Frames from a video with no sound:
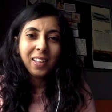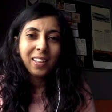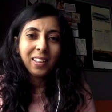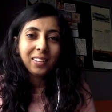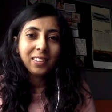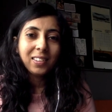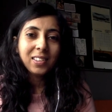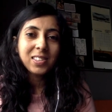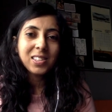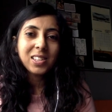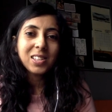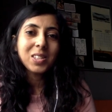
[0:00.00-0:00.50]

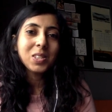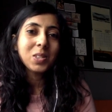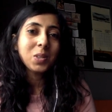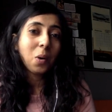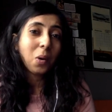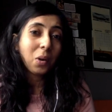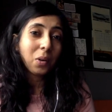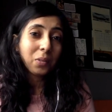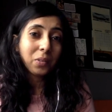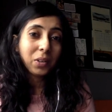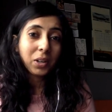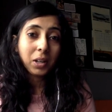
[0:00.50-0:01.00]
this is
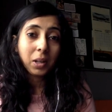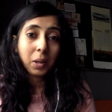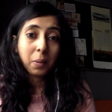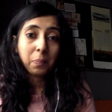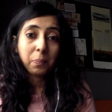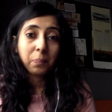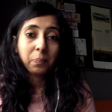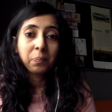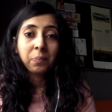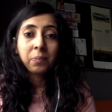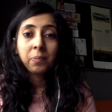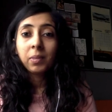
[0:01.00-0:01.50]
sort of your type.
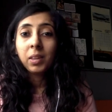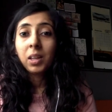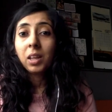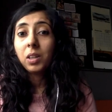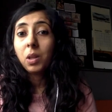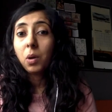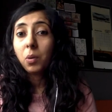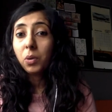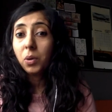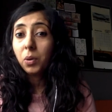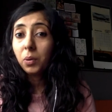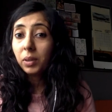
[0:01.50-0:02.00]

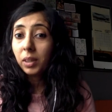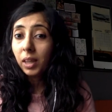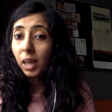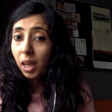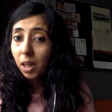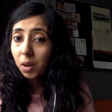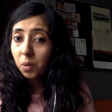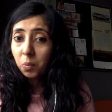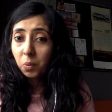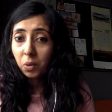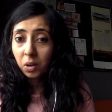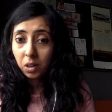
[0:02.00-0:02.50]
Now, you
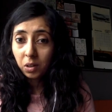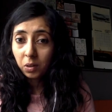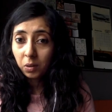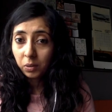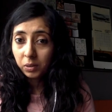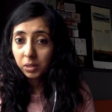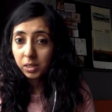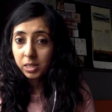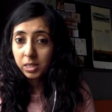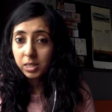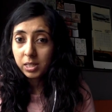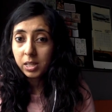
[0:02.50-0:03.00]
can work on
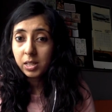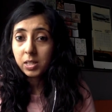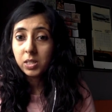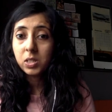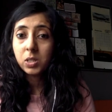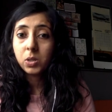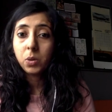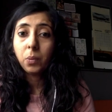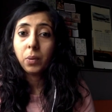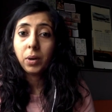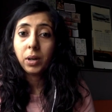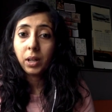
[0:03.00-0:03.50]
this
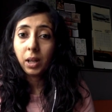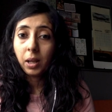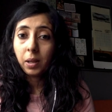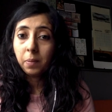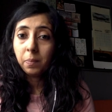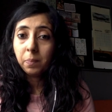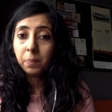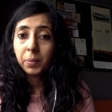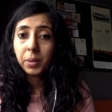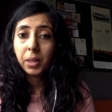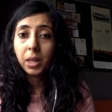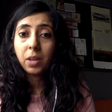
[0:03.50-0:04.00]
list over time
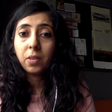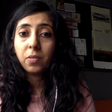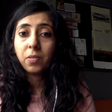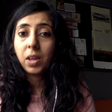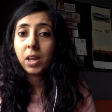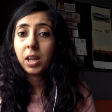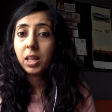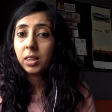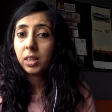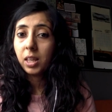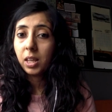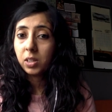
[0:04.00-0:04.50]
if
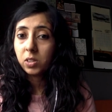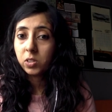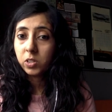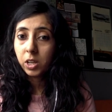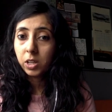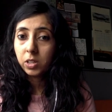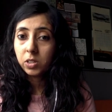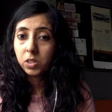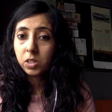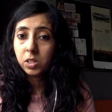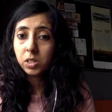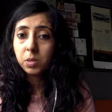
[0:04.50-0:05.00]
anything
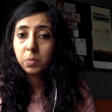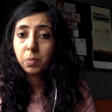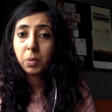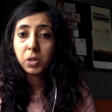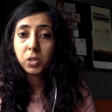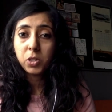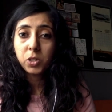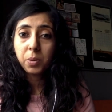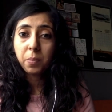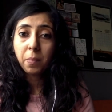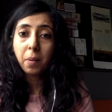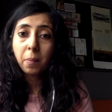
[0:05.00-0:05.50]
changes,
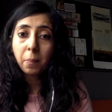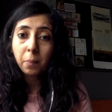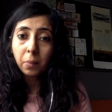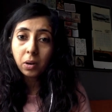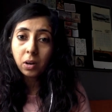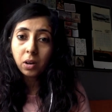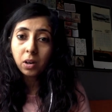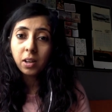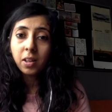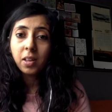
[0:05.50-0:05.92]
but remember,